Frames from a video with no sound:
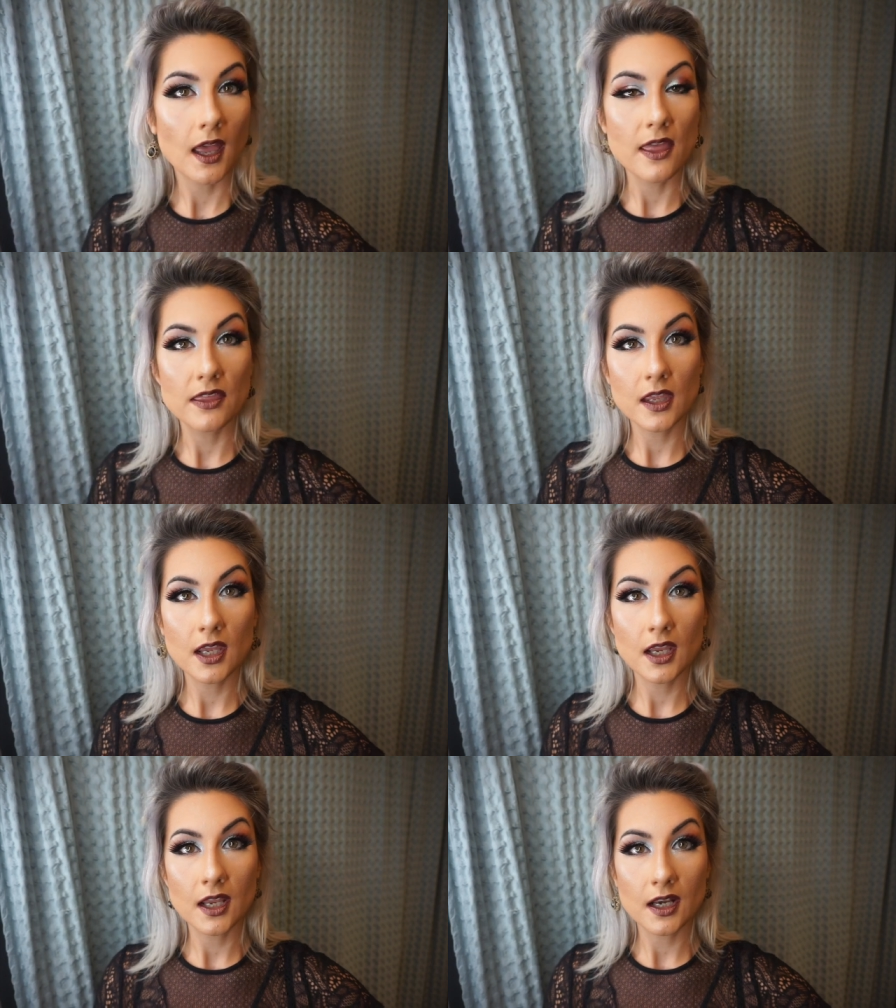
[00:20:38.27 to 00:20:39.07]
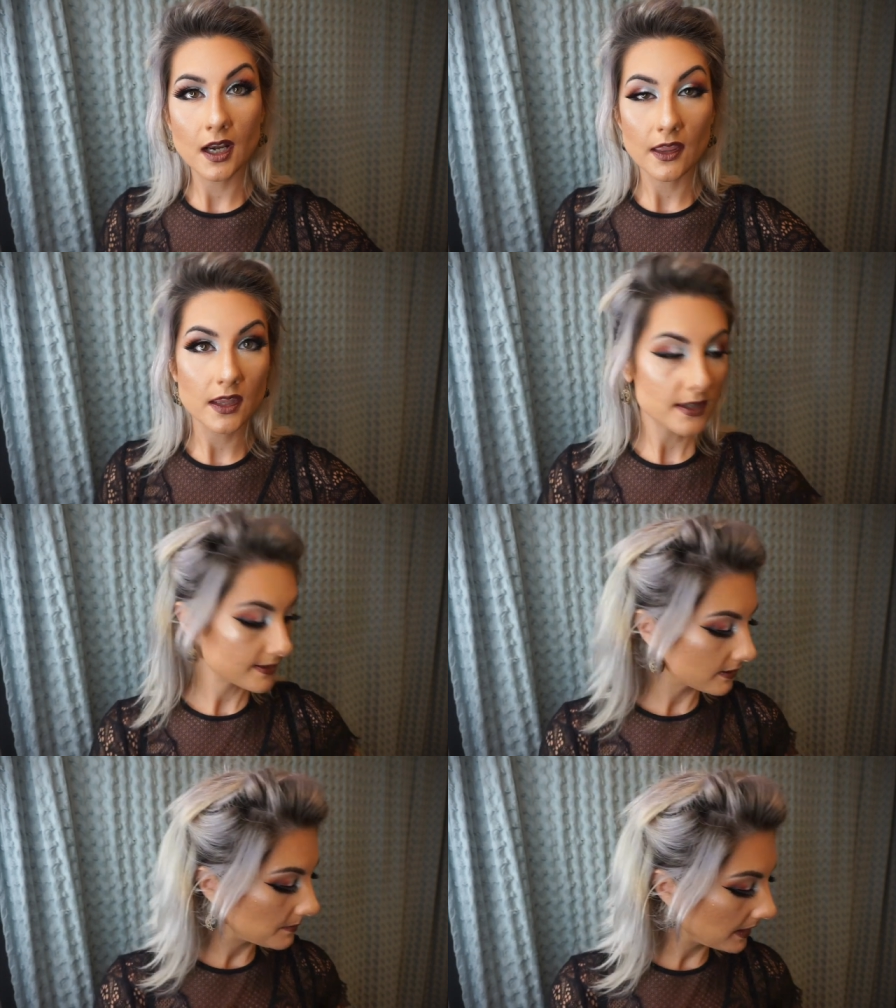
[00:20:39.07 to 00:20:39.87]
and then I think
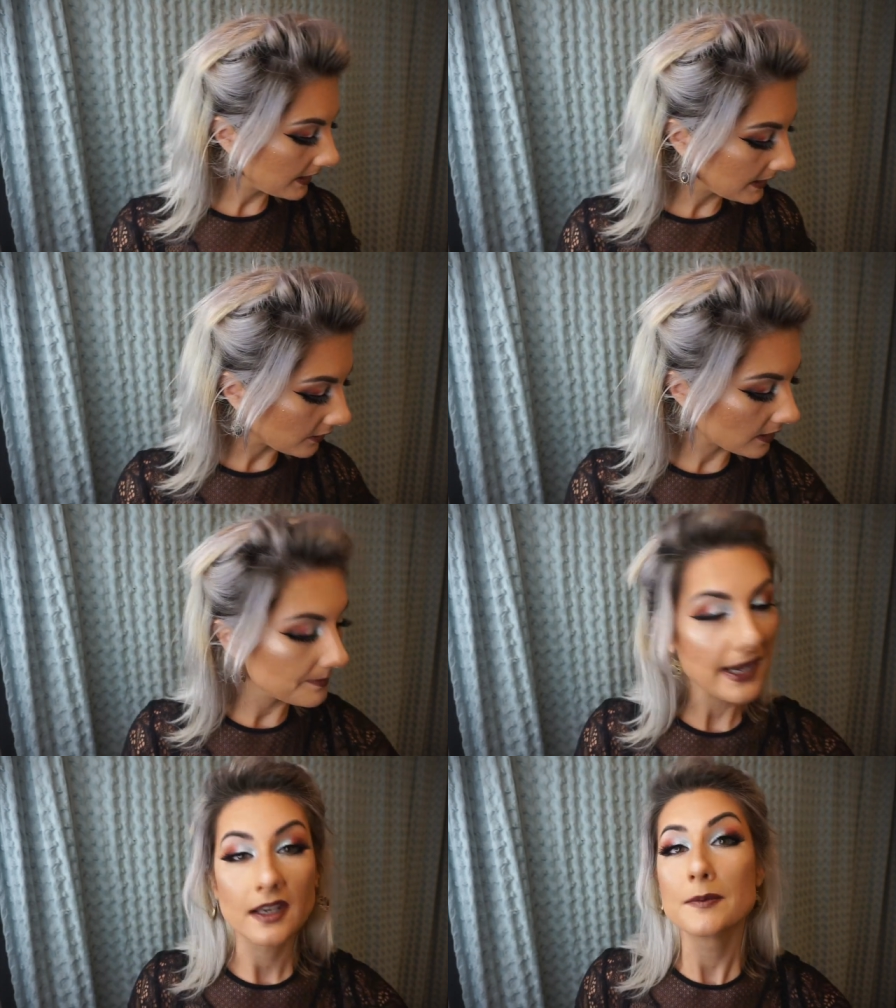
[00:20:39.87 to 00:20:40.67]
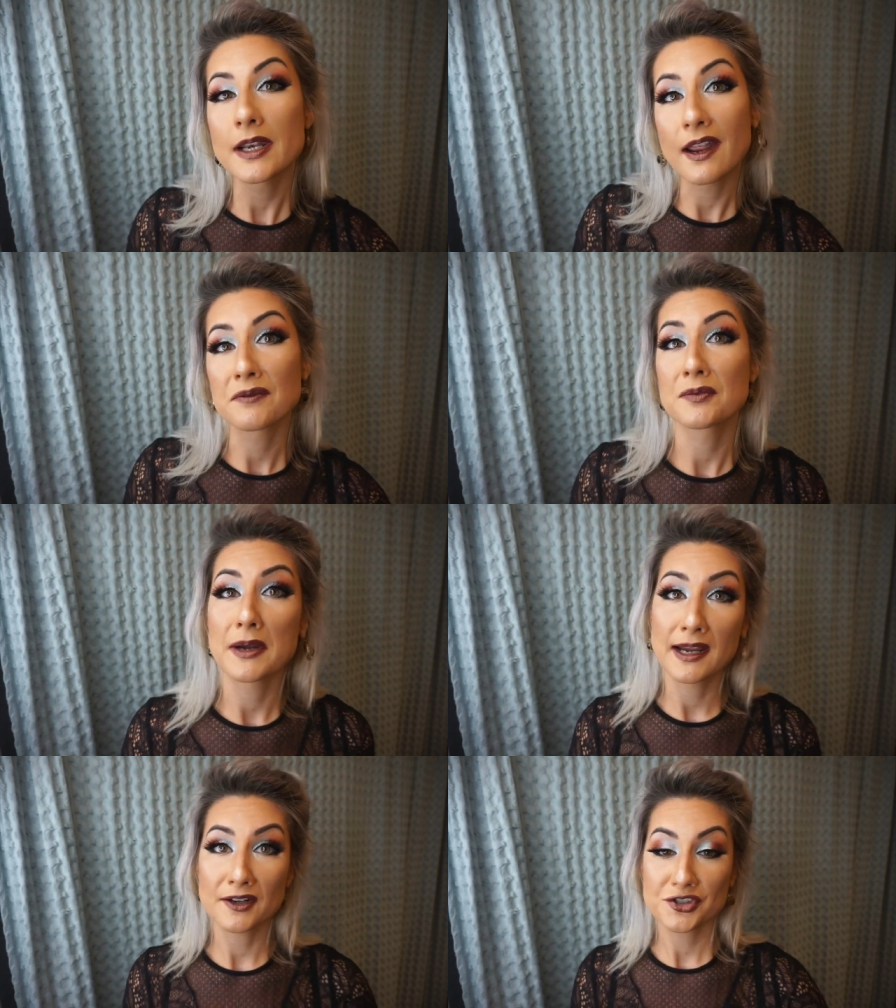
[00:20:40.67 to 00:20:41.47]
that's going to be it, and I'll come back in a minute after
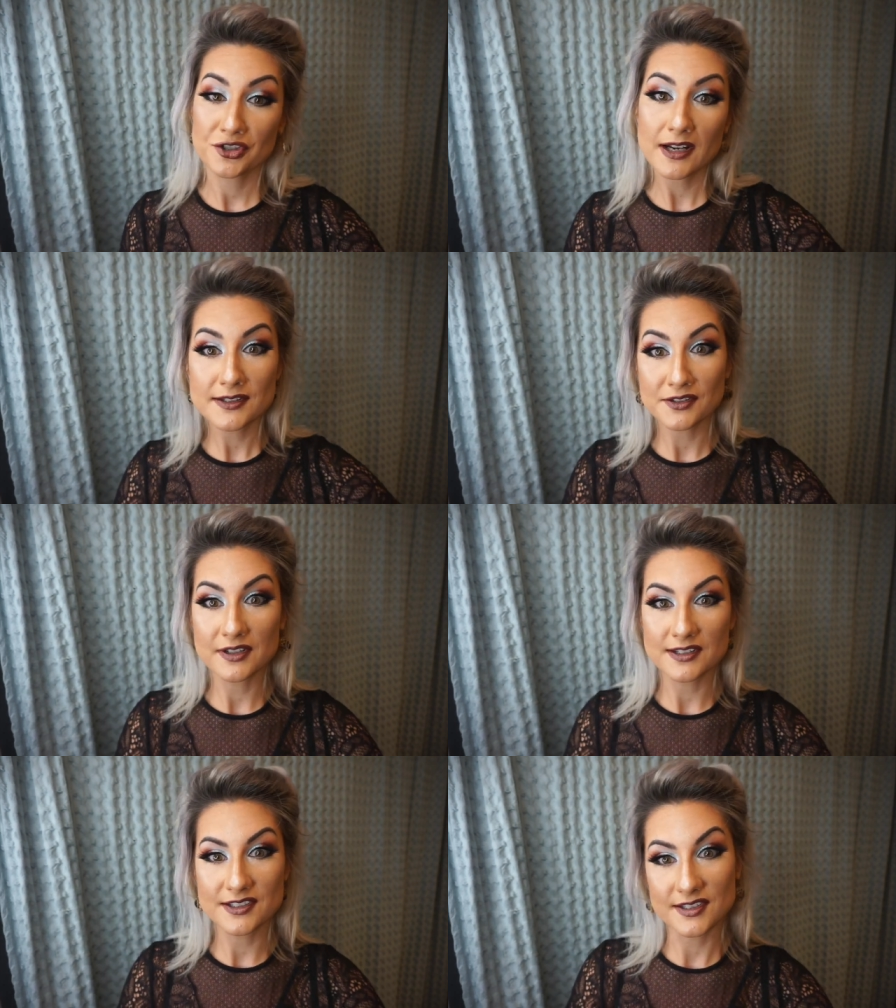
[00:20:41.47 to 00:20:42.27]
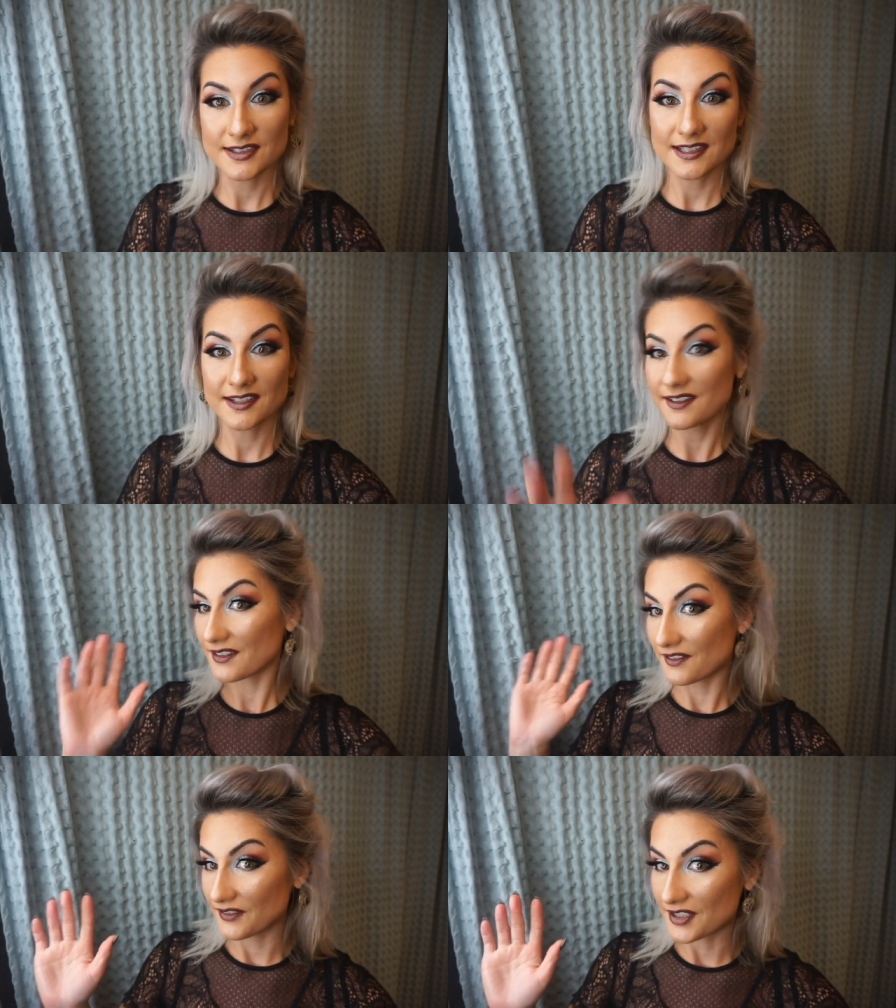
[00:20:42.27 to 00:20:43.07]
my hair is straightened so you can just see
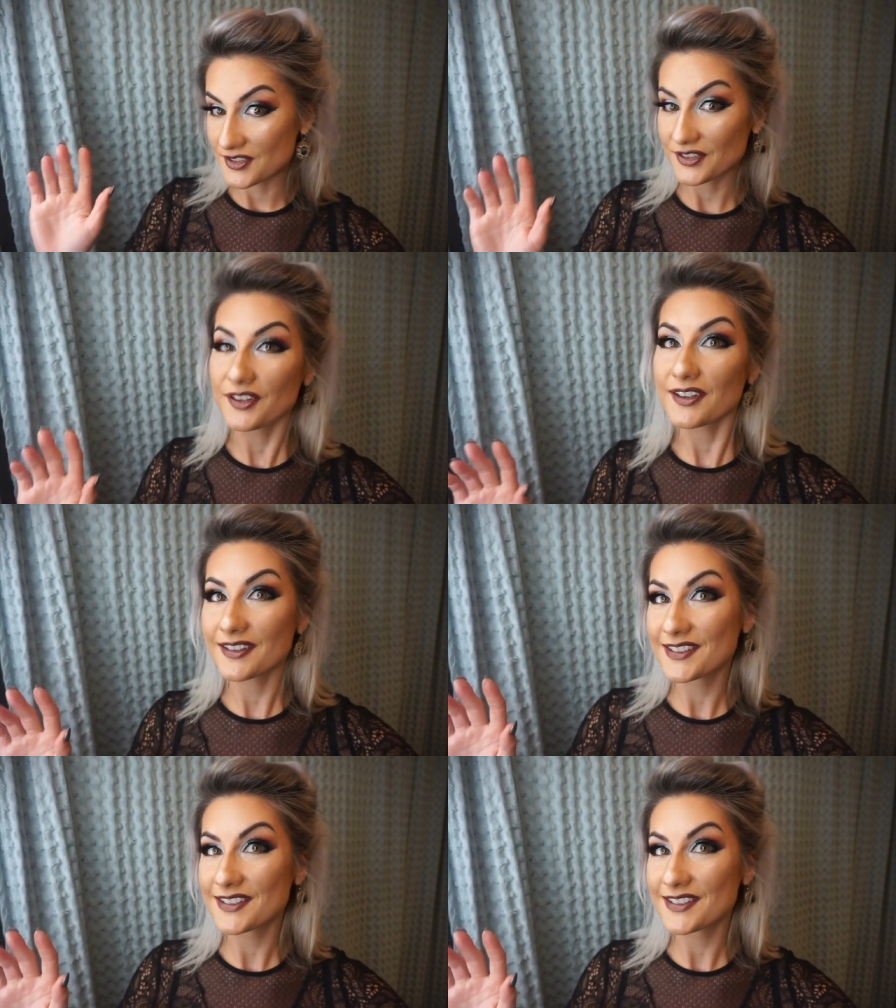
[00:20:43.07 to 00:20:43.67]
the finished look.